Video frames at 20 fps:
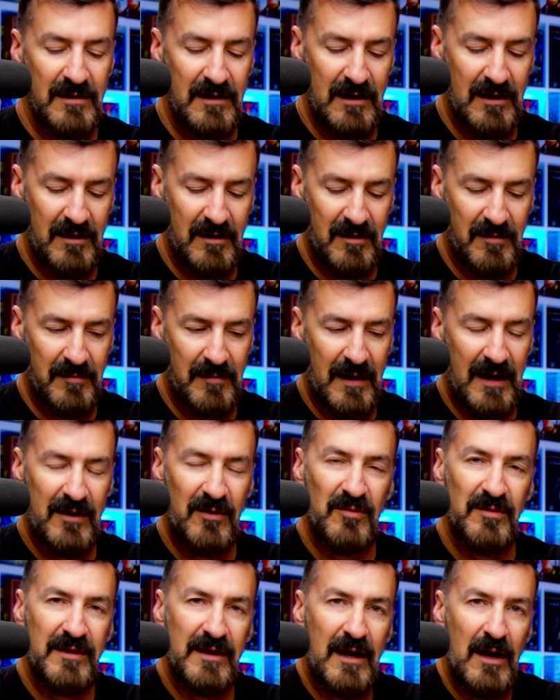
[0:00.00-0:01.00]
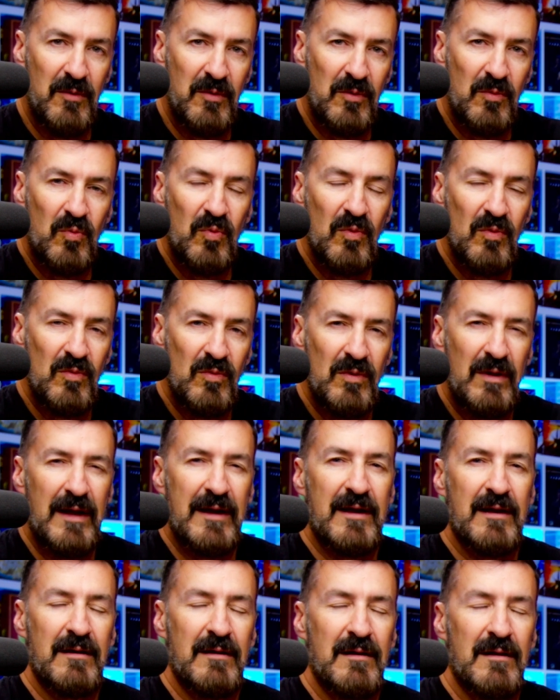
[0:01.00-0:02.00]
I don't think I would
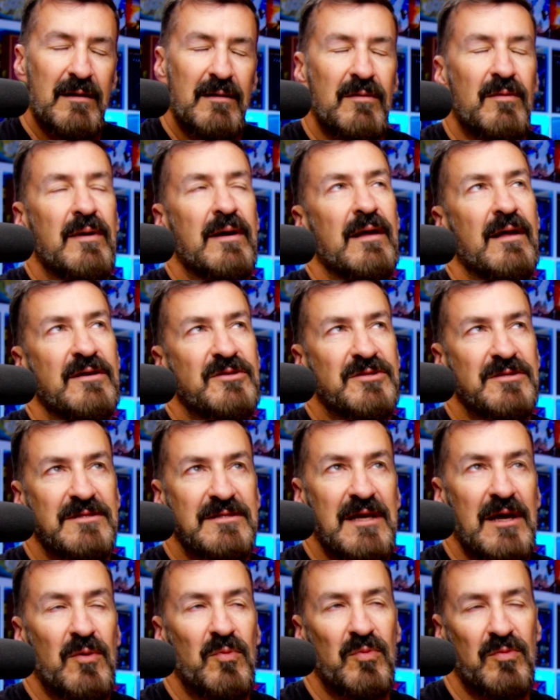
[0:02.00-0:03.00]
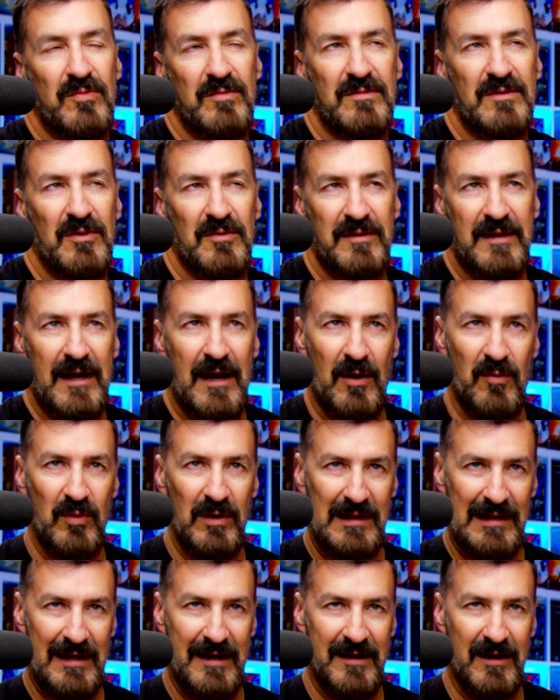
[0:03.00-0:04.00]
like, well, I shouldn't say I don't think I
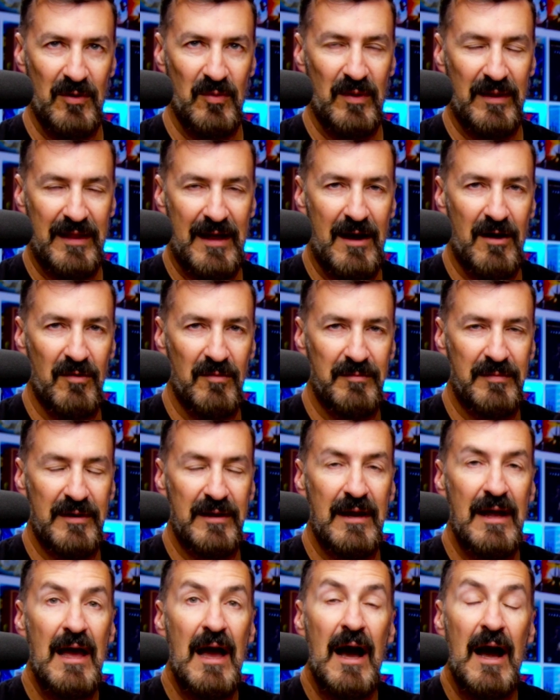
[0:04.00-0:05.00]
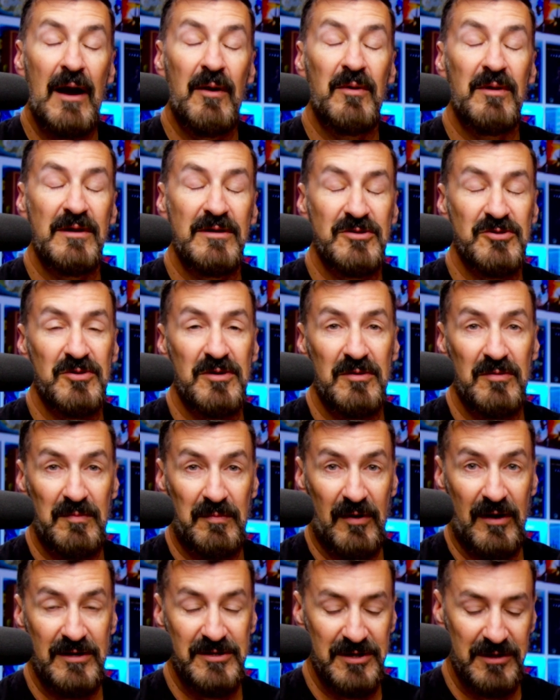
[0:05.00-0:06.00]
would like it without, but I really enjoy it with
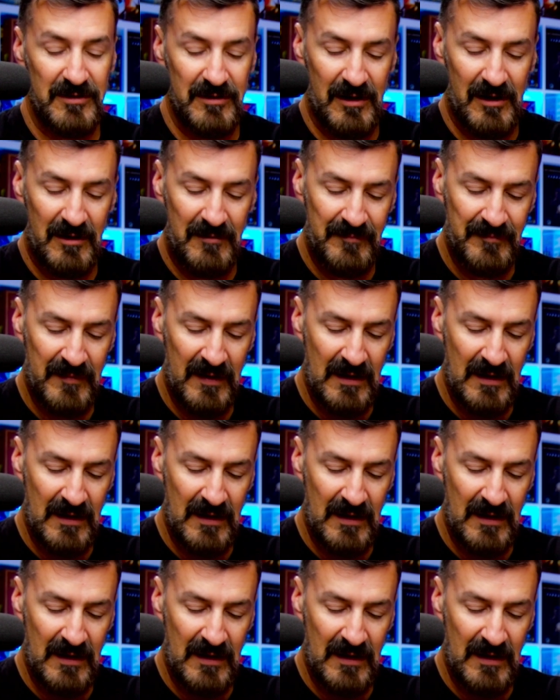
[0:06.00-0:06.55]
Branch and Claw.